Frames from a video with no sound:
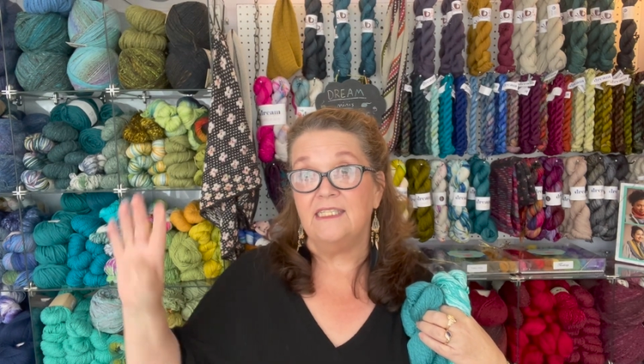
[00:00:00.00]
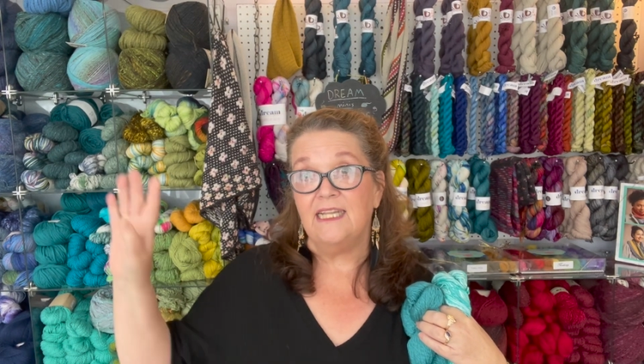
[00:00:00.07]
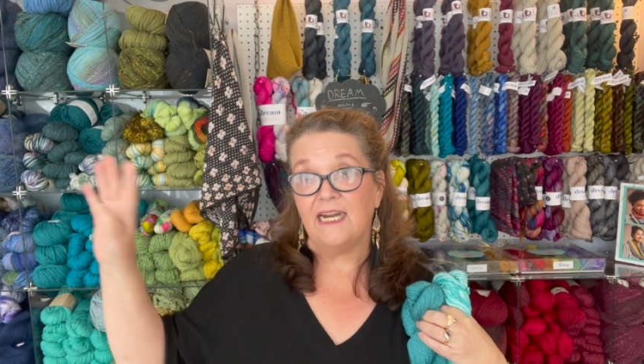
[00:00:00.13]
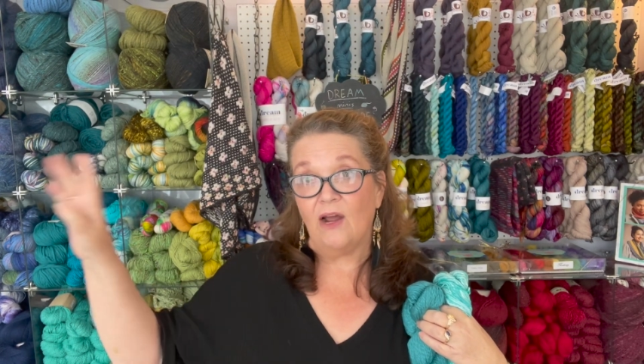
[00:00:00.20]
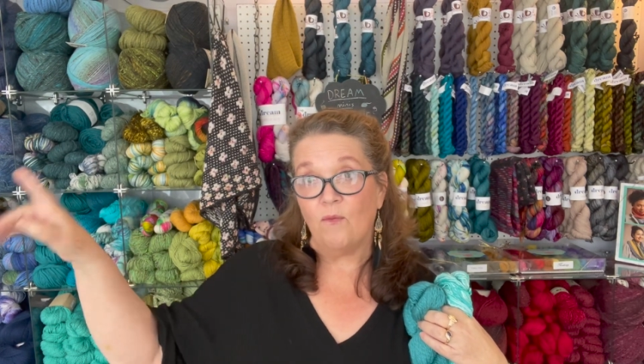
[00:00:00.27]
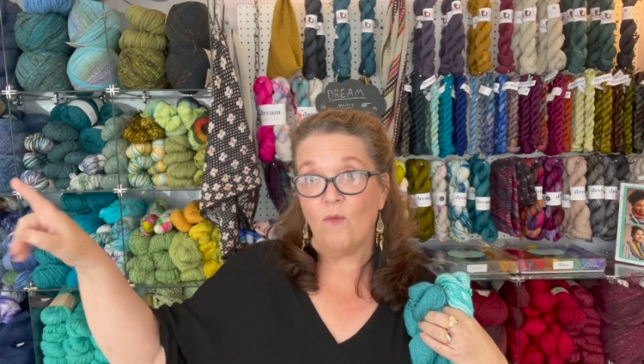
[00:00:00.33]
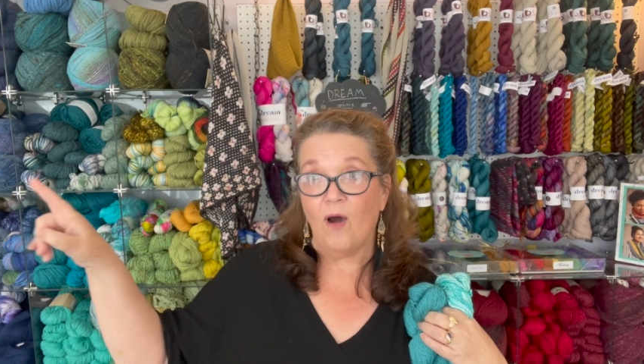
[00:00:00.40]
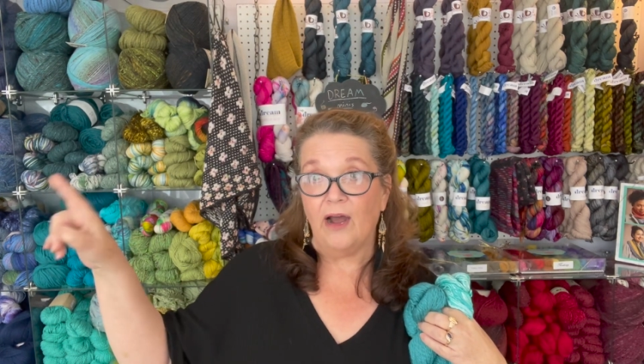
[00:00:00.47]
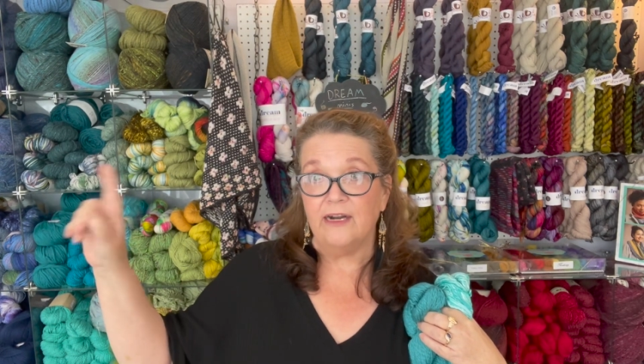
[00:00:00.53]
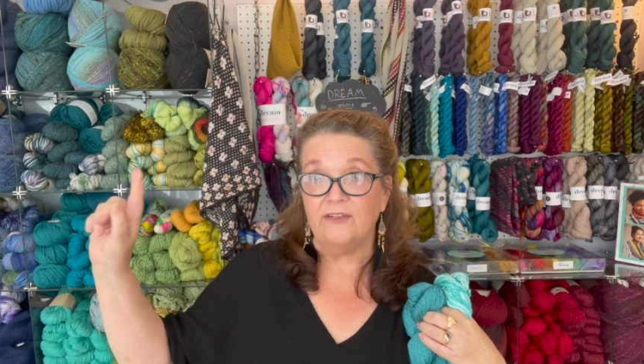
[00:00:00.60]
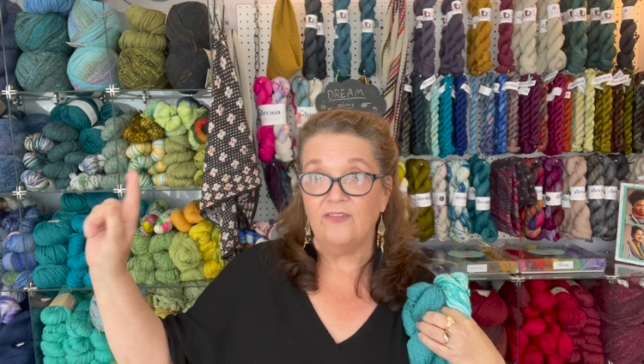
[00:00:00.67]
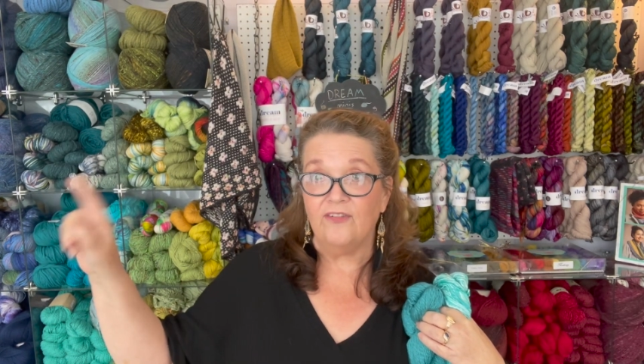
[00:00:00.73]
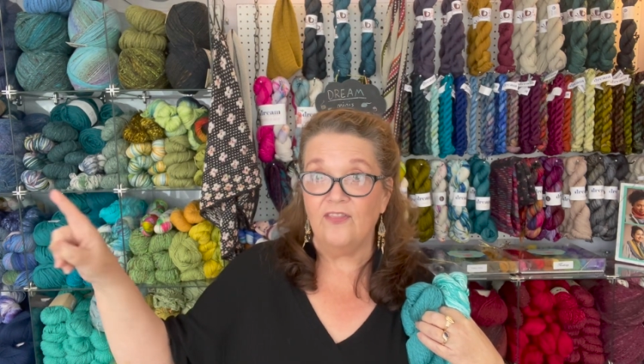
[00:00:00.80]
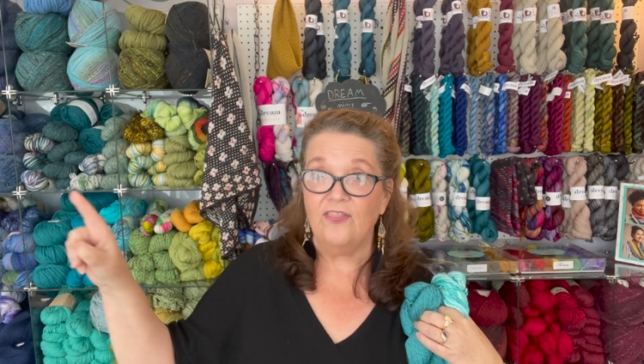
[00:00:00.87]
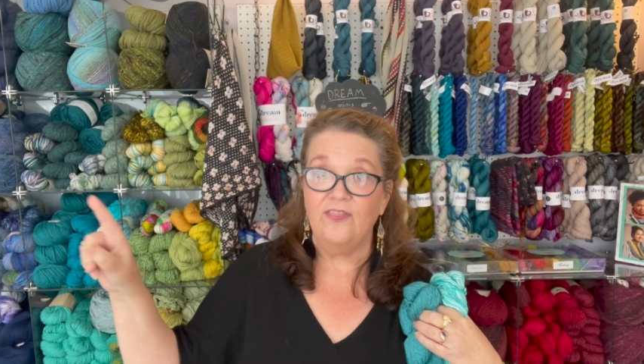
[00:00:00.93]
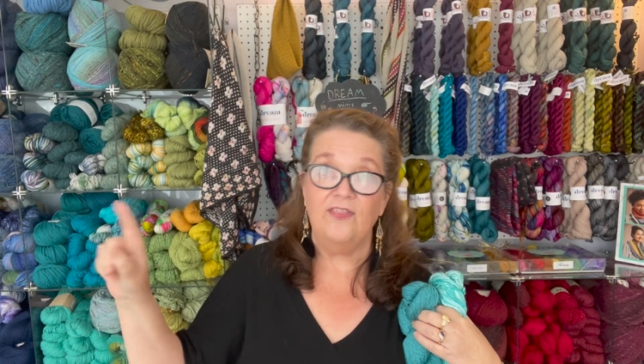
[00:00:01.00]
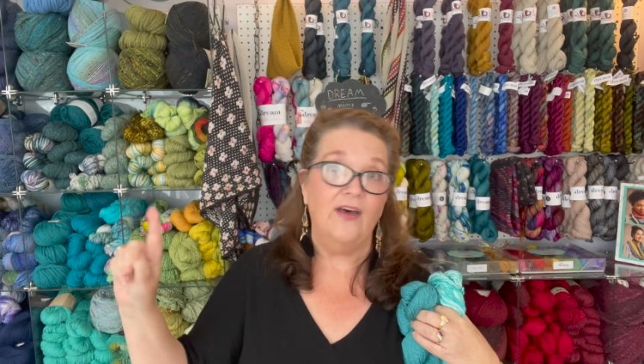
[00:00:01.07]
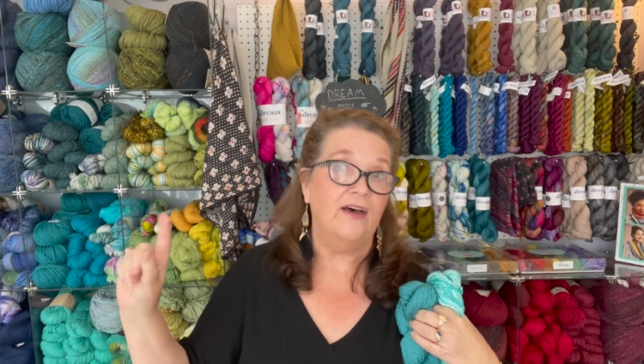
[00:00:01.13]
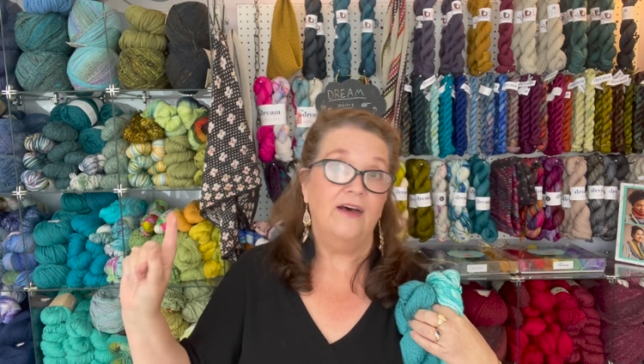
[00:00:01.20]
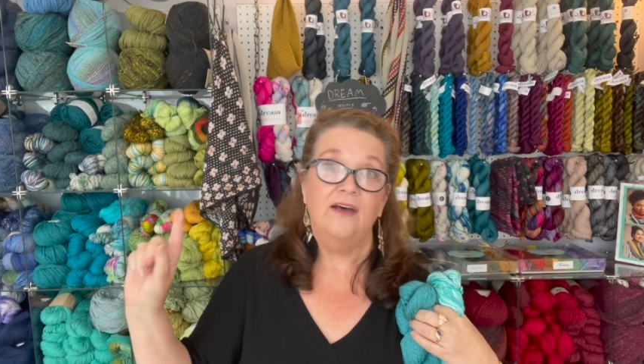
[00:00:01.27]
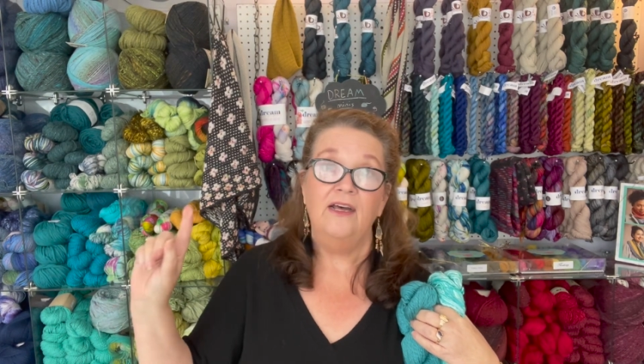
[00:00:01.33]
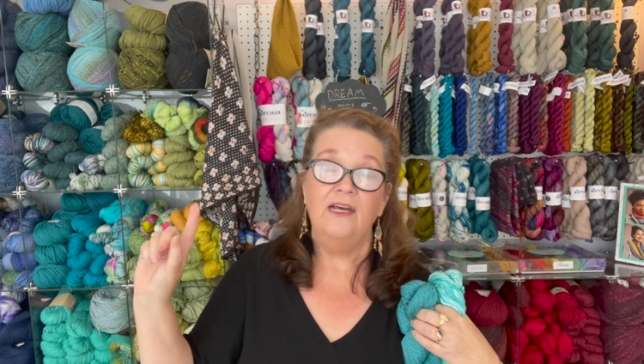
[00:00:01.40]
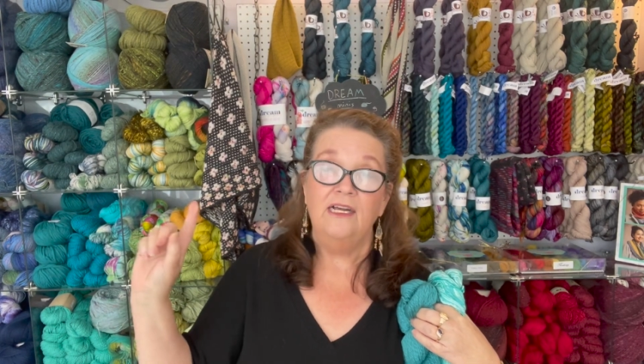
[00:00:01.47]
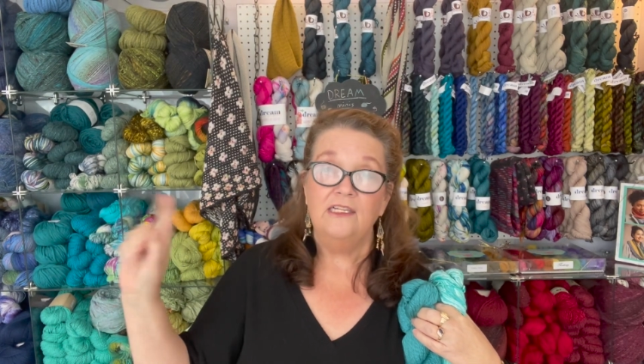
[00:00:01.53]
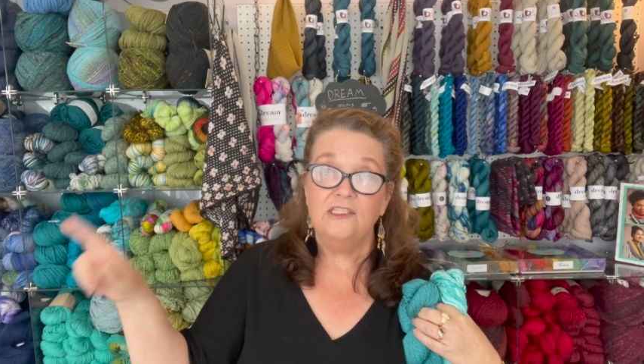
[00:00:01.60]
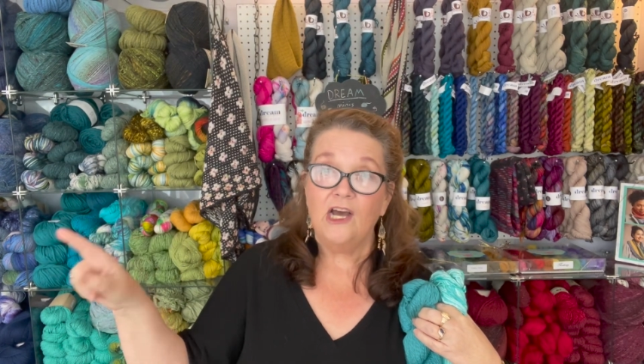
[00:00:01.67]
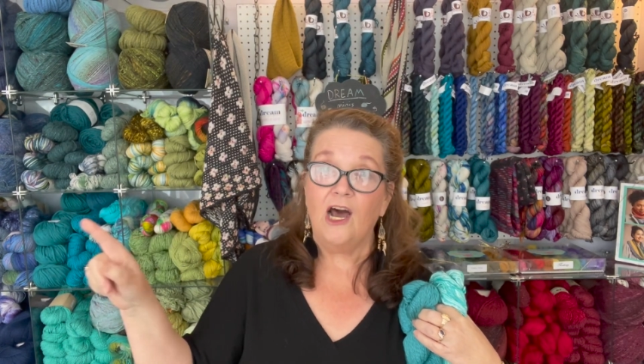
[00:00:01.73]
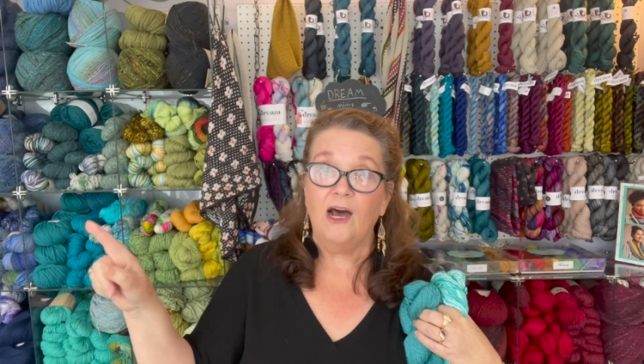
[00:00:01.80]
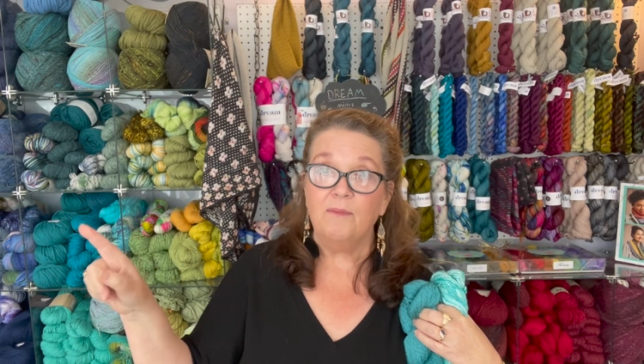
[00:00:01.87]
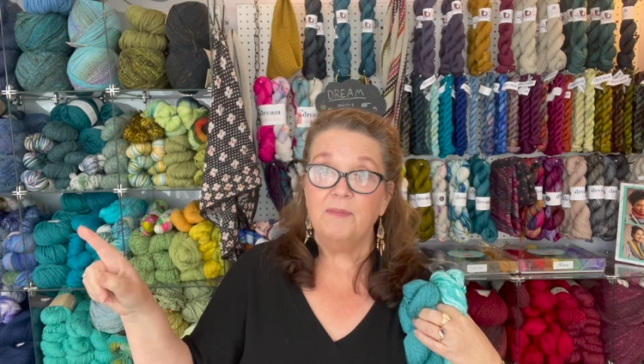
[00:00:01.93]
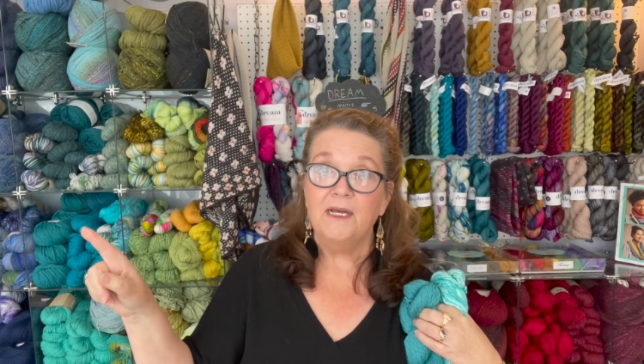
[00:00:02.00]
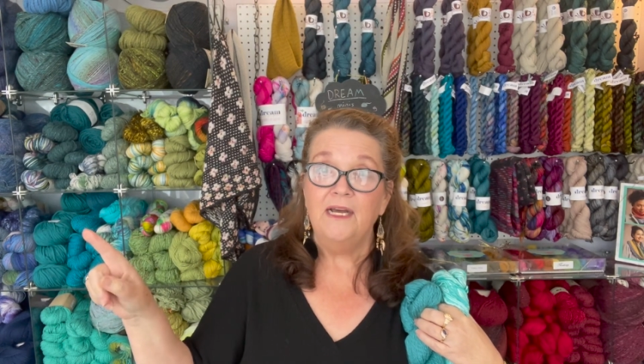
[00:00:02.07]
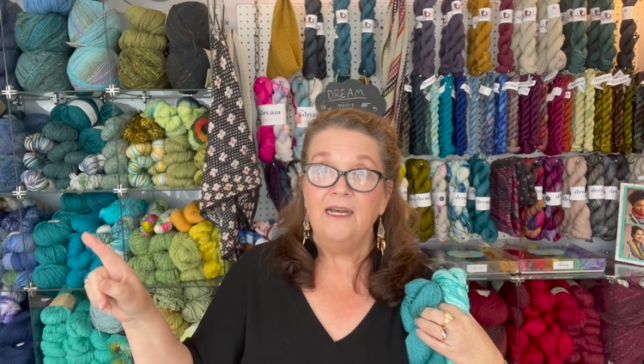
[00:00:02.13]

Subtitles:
that I want for the top.